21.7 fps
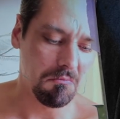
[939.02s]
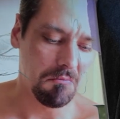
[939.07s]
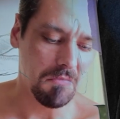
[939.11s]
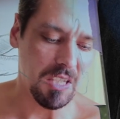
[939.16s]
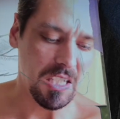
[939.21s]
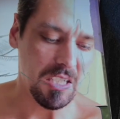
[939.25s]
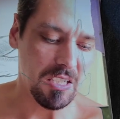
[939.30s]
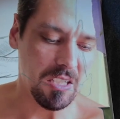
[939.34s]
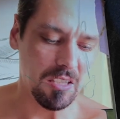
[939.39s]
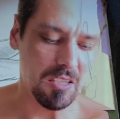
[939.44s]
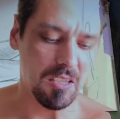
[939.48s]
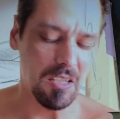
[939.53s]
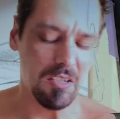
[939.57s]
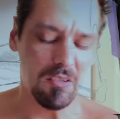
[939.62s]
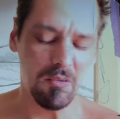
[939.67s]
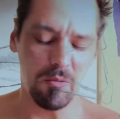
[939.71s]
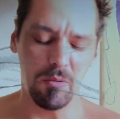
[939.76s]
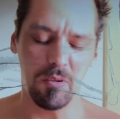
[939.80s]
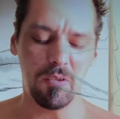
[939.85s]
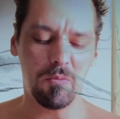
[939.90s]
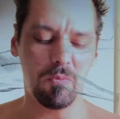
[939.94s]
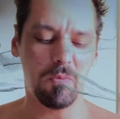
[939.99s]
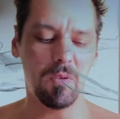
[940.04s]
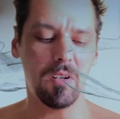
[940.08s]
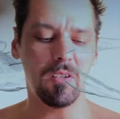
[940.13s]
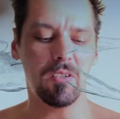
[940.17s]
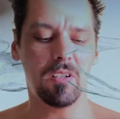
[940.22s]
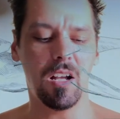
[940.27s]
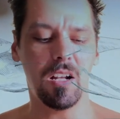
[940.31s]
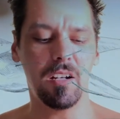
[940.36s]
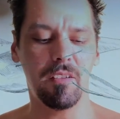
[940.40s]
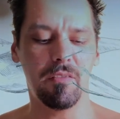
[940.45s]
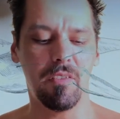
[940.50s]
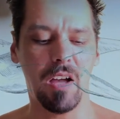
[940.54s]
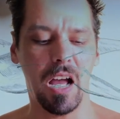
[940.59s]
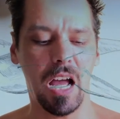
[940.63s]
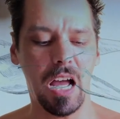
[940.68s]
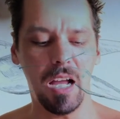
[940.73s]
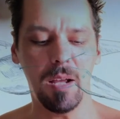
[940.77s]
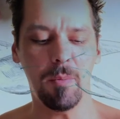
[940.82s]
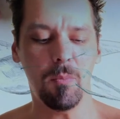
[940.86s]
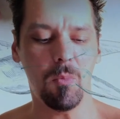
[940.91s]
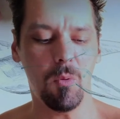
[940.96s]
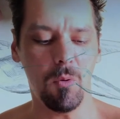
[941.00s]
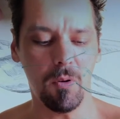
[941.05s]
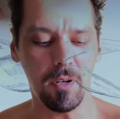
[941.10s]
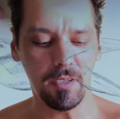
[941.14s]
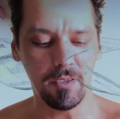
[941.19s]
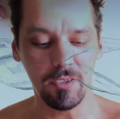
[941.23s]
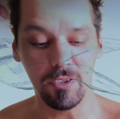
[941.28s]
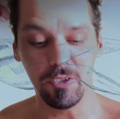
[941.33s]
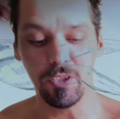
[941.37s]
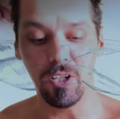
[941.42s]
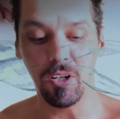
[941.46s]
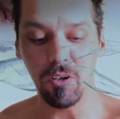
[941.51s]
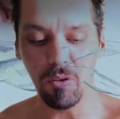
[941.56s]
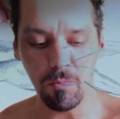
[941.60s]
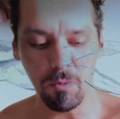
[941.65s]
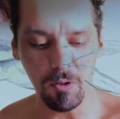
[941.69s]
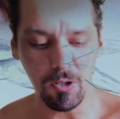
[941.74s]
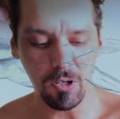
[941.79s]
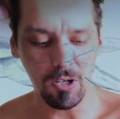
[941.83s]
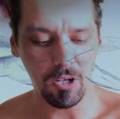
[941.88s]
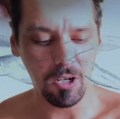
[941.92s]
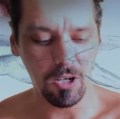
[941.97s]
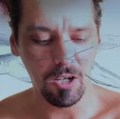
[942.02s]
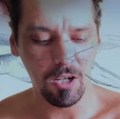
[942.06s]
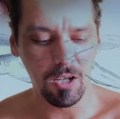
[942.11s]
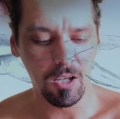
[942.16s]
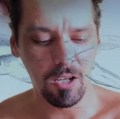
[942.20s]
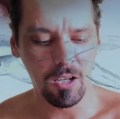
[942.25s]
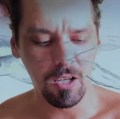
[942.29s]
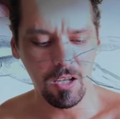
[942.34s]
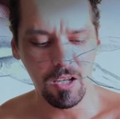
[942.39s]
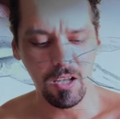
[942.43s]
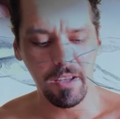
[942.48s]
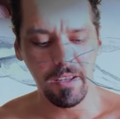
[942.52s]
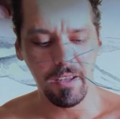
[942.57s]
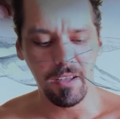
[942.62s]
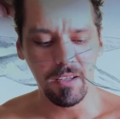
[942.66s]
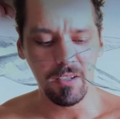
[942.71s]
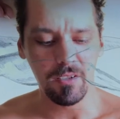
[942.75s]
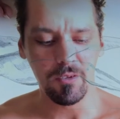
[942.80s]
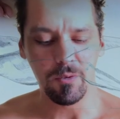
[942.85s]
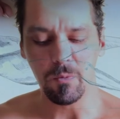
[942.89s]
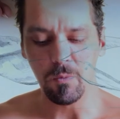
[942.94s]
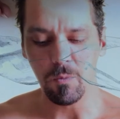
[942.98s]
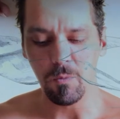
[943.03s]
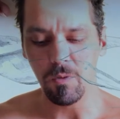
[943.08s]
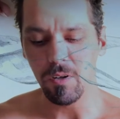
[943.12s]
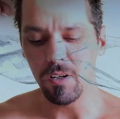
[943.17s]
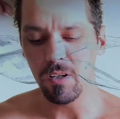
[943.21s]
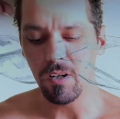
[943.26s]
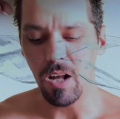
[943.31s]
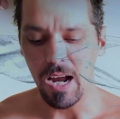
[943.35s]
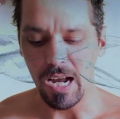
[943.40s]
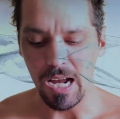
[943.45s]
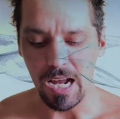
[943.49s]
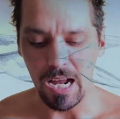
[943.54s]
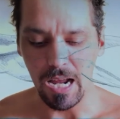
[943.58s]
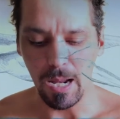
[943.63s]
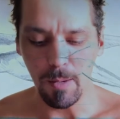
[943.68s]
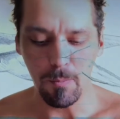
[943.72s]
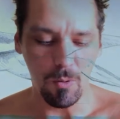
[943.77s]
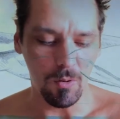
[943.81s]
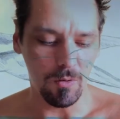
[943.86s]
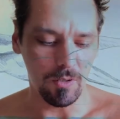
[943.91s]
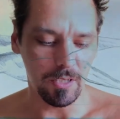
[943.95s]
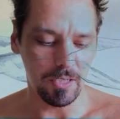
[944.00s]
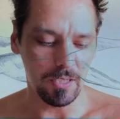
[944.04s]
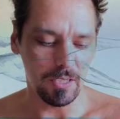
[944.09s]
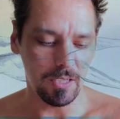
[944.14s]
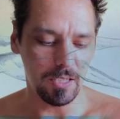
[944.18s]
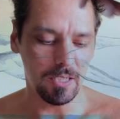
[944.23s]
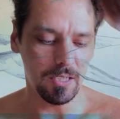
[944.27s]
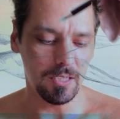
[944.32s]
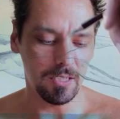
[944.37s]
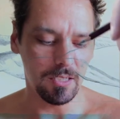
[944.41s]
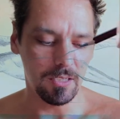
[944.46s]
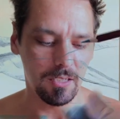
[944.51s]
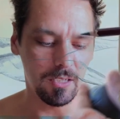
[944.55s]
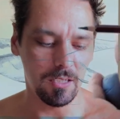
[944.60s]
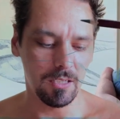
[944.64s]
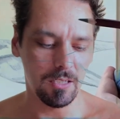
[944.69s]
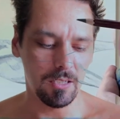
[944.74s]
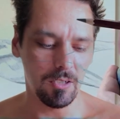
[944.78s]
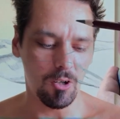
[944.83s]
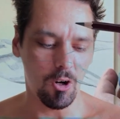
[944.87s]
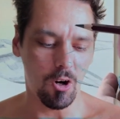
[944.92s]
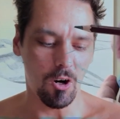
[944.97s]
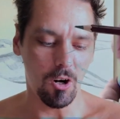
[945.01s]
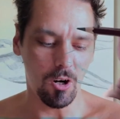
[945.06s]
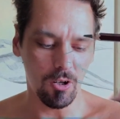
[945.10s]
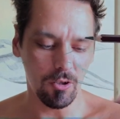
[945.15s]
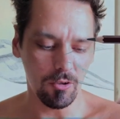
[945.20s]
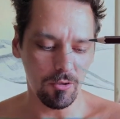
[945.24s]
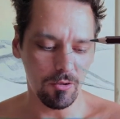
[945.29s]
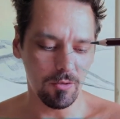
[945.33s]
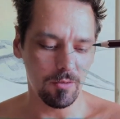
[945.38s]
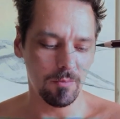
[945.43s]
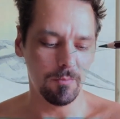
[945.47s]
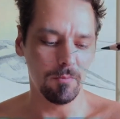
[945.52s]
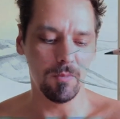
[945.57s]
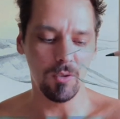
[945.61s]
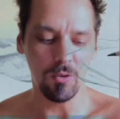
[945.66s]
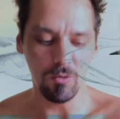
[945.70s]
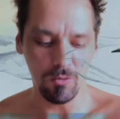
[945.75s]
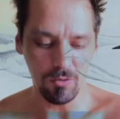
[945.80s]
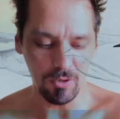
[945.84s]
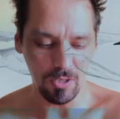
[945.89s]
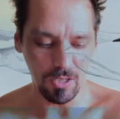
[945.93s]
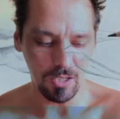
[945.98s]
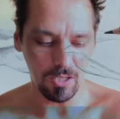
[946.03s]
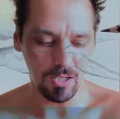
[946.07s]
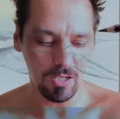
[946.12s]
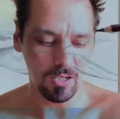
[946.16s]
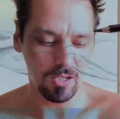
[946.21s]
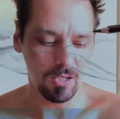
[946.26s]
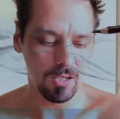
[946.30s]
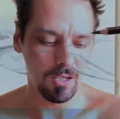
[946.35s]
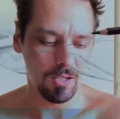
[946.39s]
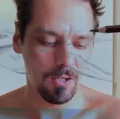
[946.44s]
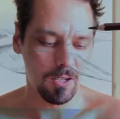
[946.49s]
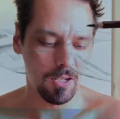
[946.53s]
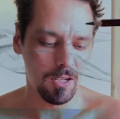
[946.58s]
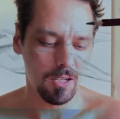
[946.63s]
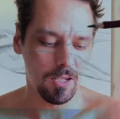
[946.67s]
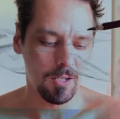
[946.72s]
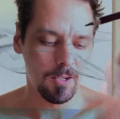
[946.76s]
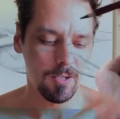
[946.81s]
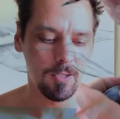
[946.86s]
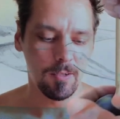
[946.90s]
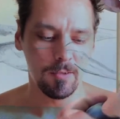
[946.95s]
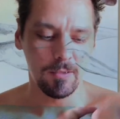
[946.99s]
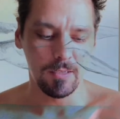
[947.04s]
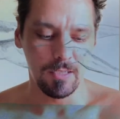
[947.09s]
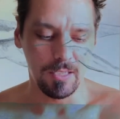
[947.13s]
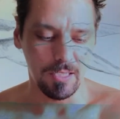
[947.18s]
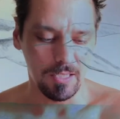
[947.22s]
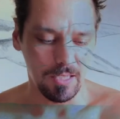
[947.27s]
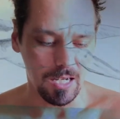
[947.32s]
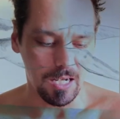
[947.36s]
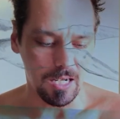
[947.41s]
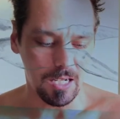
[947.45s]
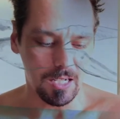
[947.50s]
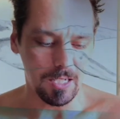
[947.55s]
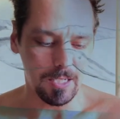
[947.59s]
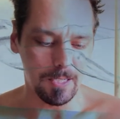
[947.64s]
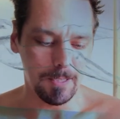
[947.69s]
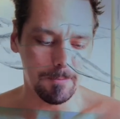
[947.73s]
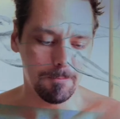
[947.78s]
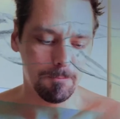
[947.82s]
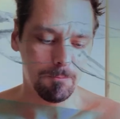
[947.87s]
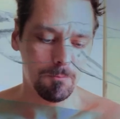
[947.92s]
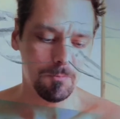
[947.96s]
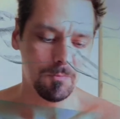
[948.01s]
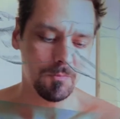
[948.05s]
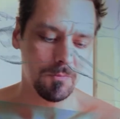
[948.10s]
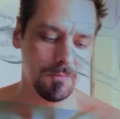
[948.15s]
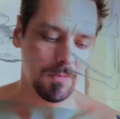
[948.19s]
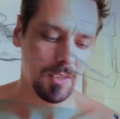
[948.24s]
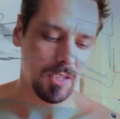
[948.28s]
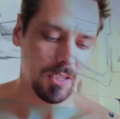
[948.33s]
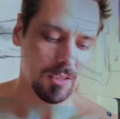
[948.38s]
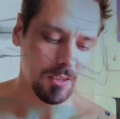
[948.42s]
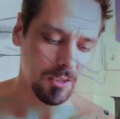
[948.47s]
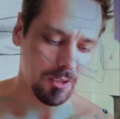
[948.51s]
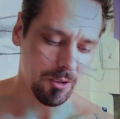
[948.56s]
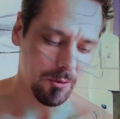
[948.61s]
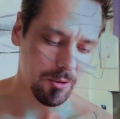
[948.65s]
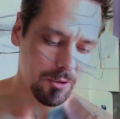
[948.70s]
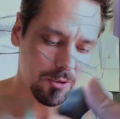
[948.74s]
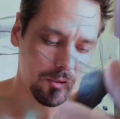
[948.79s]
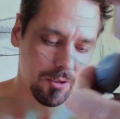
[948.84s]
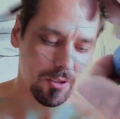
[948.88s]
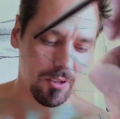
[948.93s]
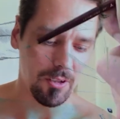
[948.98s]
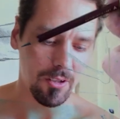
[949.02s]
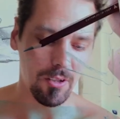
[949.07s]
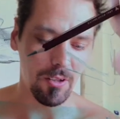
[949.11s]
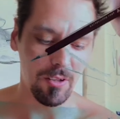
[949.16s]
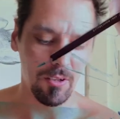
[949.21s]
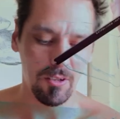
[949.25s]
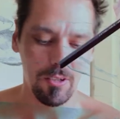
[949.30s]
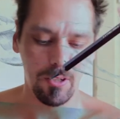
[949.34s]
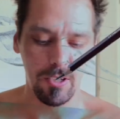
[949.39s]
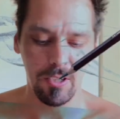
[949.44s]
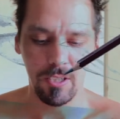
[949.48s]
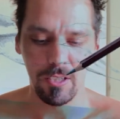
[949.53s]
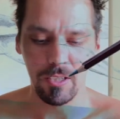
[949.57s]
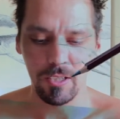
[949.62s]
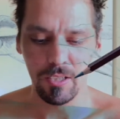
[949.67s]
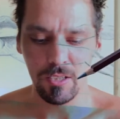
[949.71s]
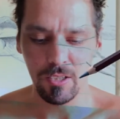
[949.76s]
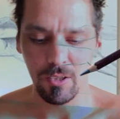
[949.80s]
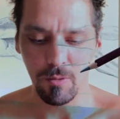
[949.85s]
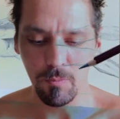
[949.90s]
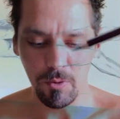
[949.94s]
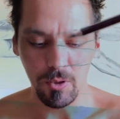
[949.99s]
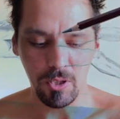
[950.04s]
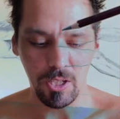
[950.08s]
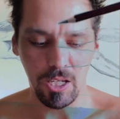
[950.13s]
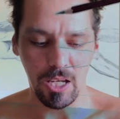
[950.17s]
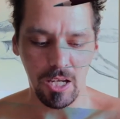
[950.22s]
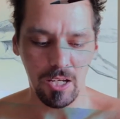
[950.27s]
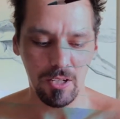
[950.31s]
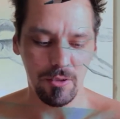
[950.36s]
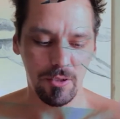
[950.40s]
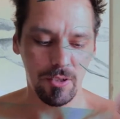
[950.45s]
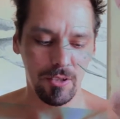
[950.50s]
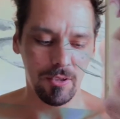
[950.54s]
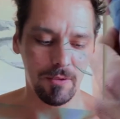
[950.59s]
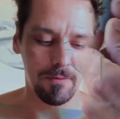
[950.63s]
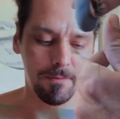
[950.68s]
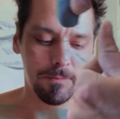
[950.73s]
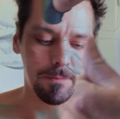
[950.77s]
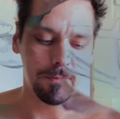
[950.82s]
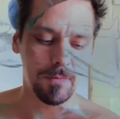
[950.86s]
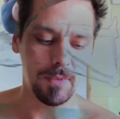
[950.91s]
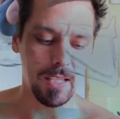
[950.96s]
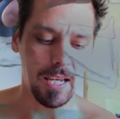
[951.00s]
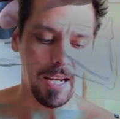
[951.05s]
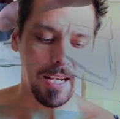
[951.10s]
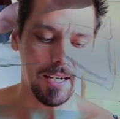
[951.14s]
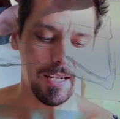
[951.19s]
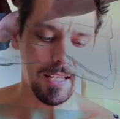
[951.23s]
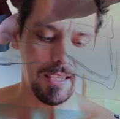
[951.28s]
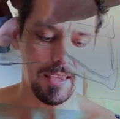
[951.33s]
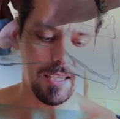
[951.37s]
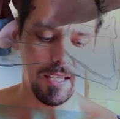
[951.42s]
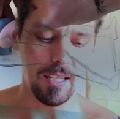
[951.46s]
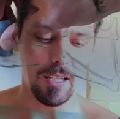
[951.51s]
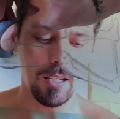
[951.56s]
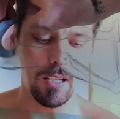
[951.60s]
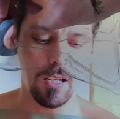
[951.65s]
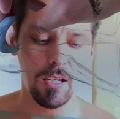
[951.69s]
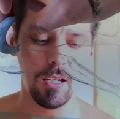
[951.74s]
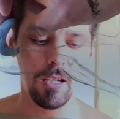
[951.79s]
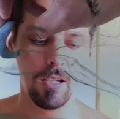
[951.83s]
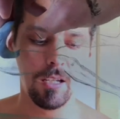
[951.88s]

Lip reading: there's this weird kind of high point, the Jungle Book. There's this weird high point in art, music, design, literature, communication, and I think